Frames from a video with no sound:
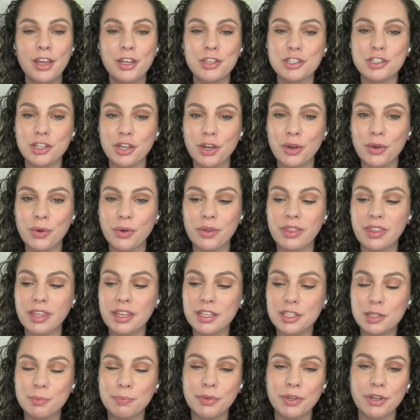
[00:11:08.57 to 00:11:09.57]
So
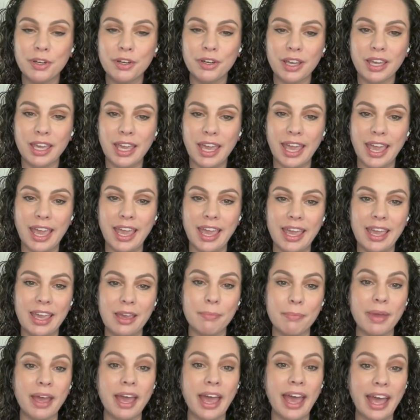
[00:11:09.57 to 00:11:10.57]
this book
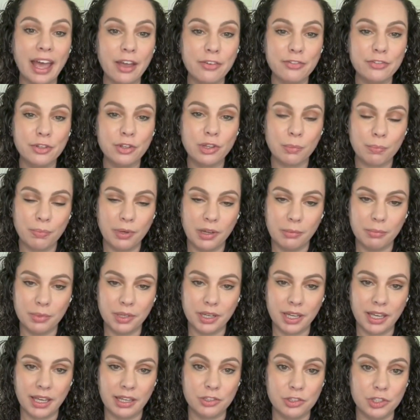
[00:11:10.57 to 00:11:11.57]
came after the
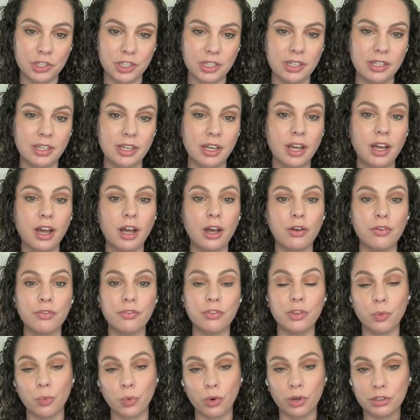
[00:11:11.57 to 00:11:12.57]
publication
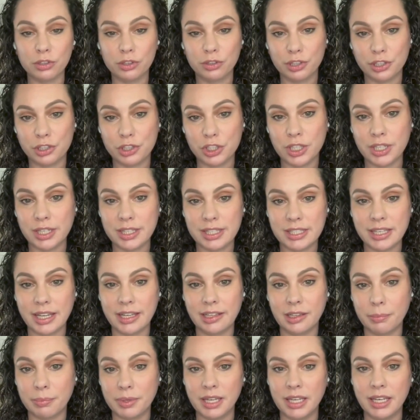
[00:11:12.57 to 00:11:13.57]
of the World Christian
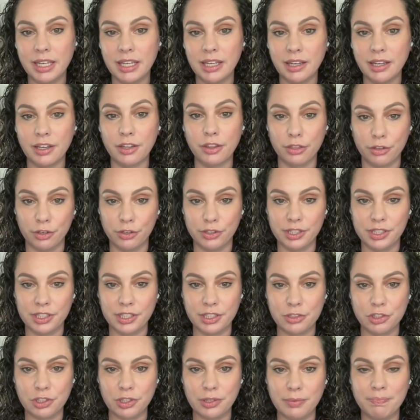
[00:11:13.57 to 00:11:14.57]
Encyclopedia, 3rd
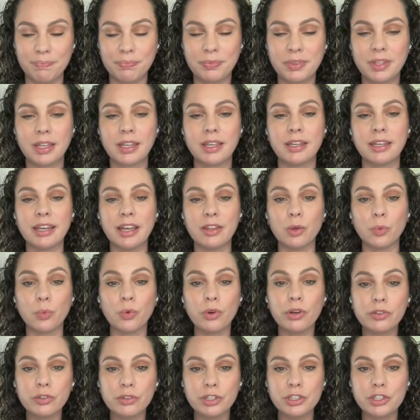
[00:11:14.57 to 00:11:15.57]
edition. Now, the
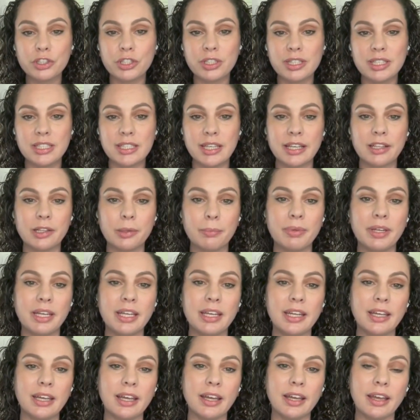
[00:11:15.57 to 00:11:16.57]
World Christian
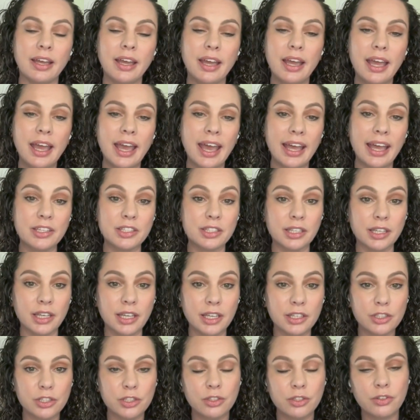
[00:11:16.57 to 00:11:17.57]
Encyclopedia has the
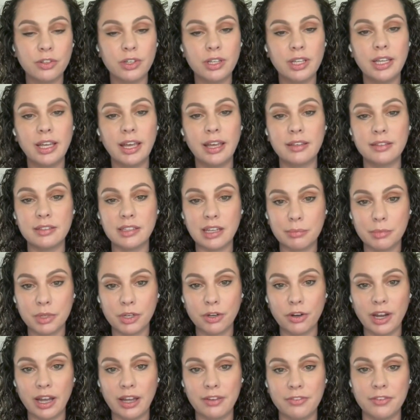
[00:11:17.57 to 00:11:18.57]
history and
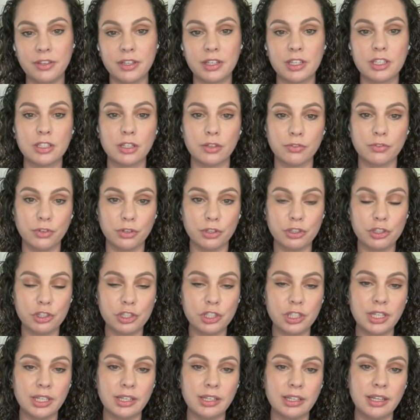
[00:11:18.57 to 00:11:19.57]
demographics of
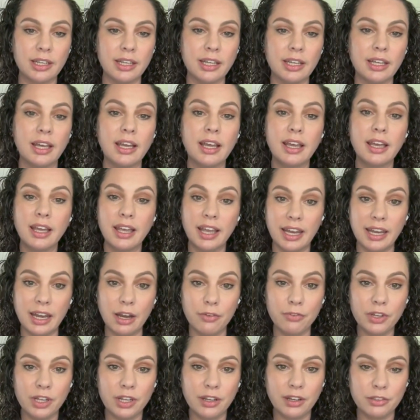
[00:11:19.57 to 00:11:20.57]
Christianity in
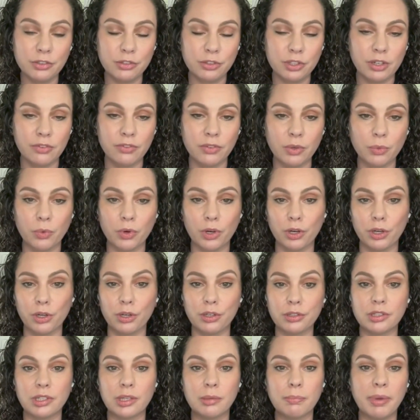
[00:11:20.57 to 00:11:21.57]
every country of the
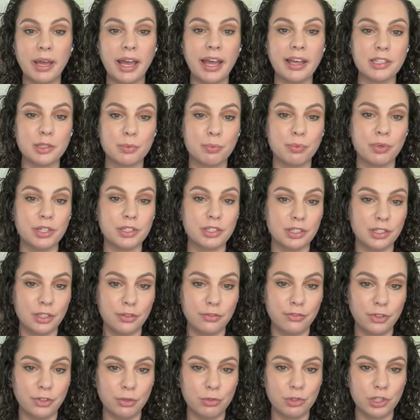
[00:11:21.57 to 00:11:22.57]
world, past, present,
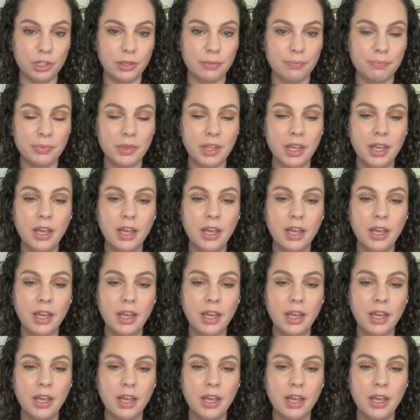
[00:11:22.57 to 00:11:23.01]
and future.